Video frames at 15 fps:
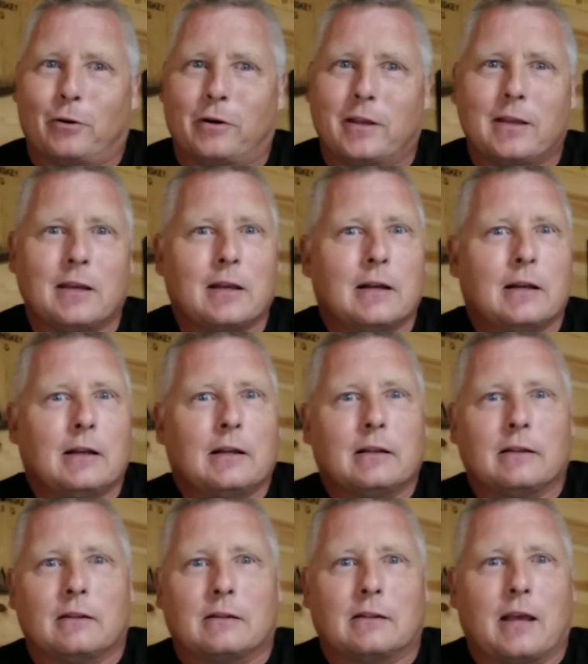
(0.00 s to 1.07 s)
Party.
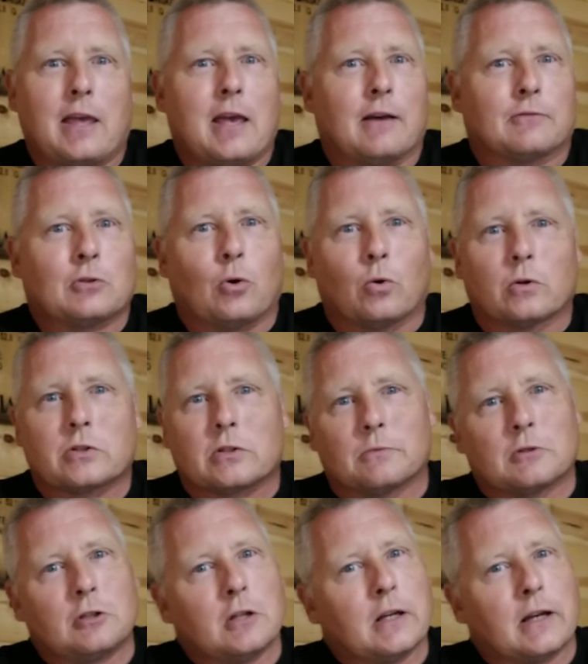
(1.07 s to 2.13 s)
They have tore
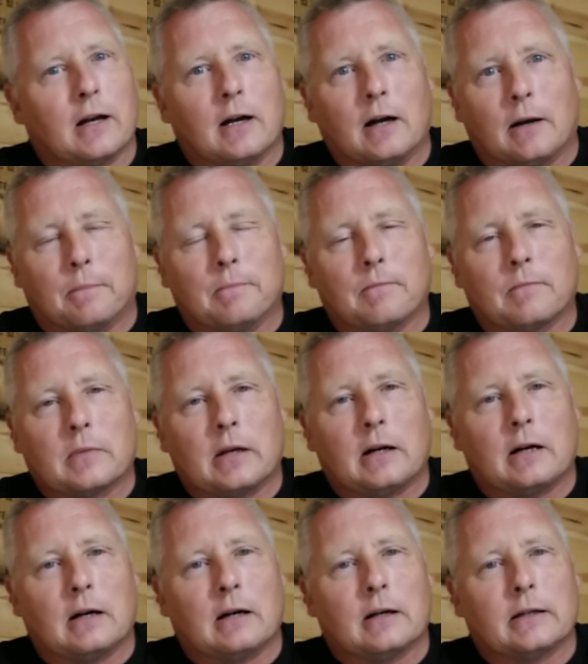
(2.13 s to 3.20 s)
some shit up.
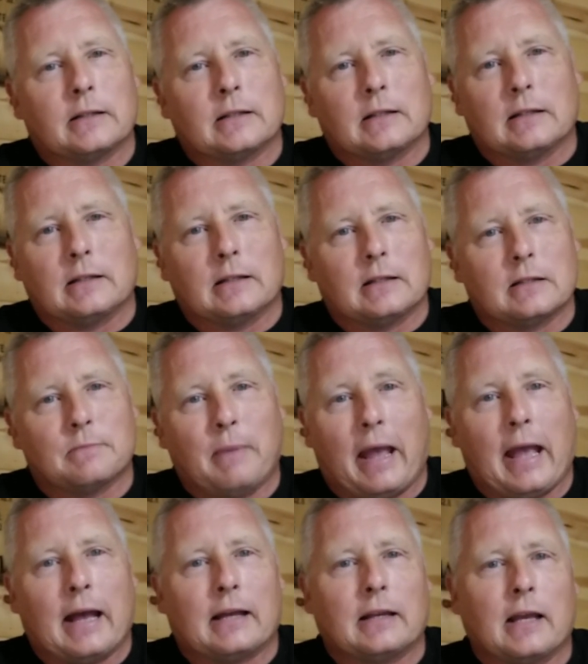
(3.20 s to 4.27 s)
Uh, it, it is
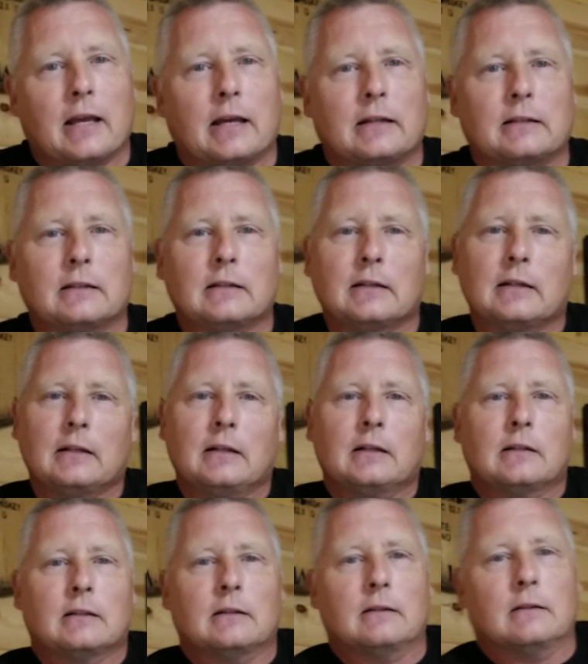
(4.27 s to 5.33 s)
bad, and
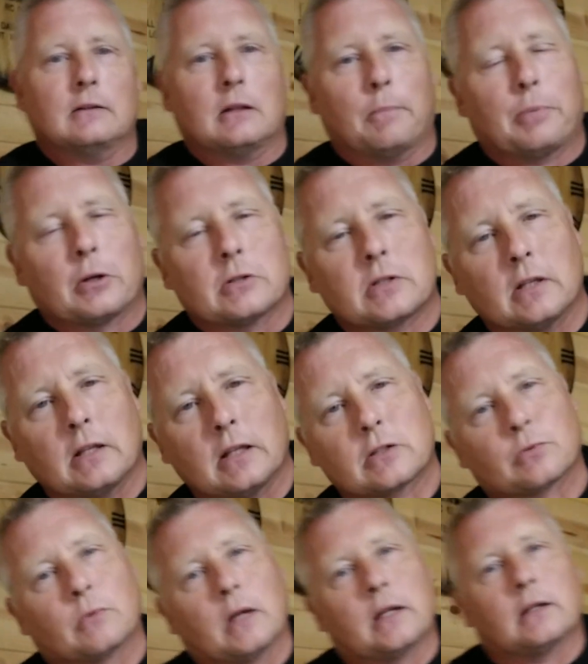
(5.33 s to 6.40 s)
the person
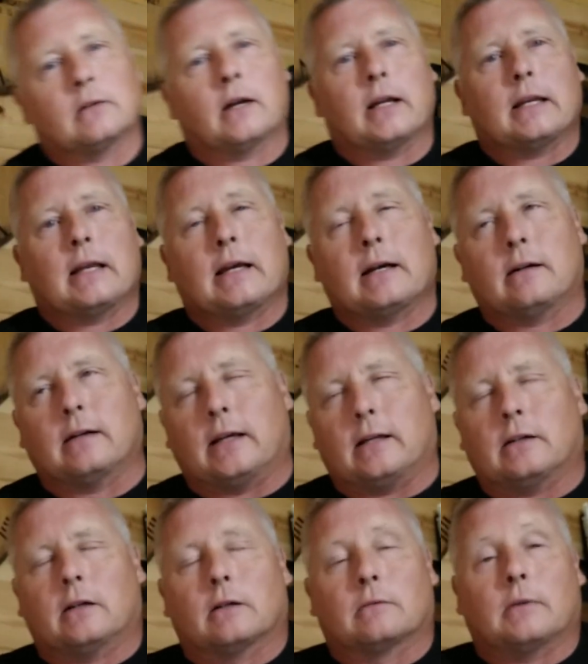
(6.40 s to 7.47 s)
that's running right now
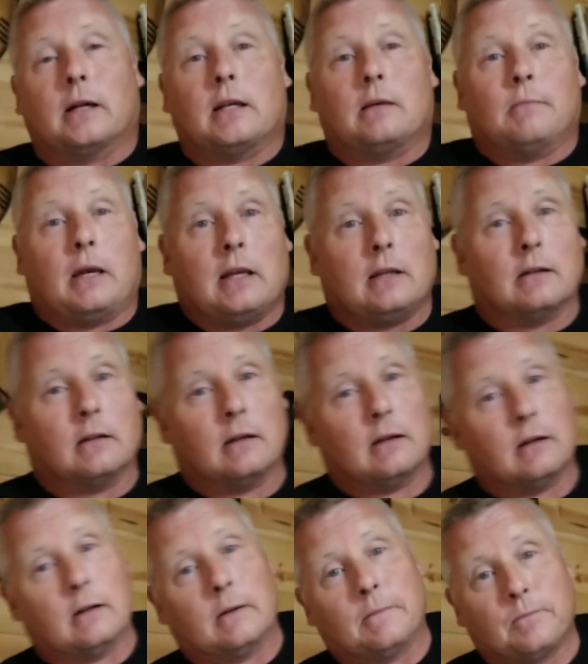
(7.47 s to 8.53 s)
and her running mate,
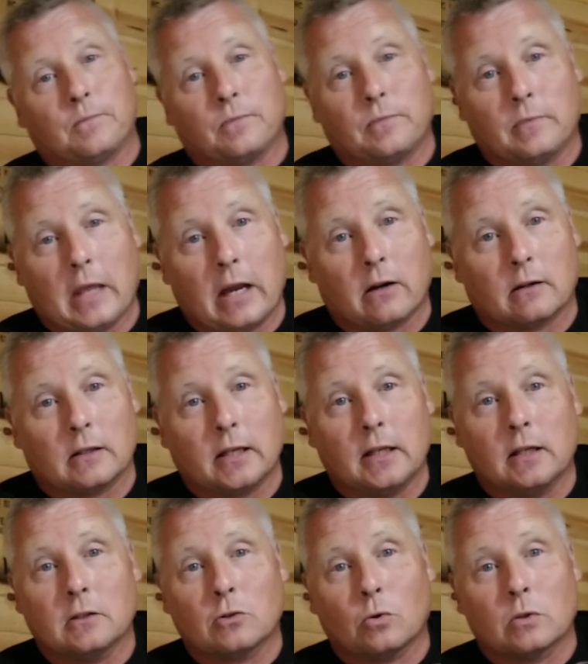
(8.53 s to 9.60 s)
um, they are
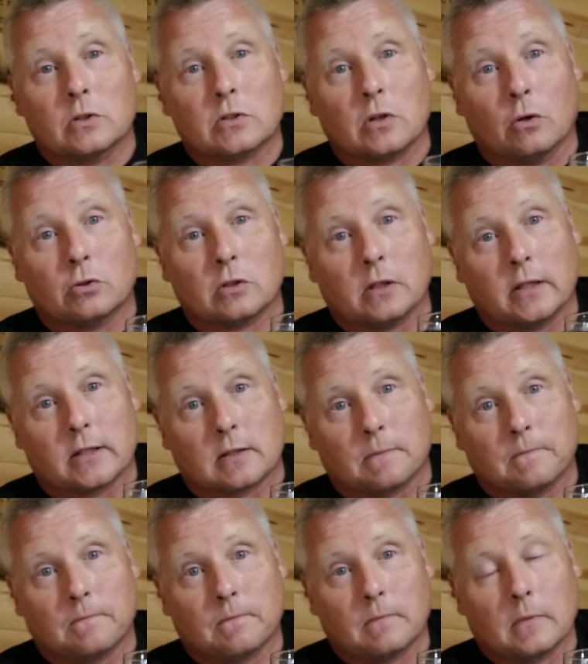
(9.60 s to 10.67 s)
leaning towards socialism.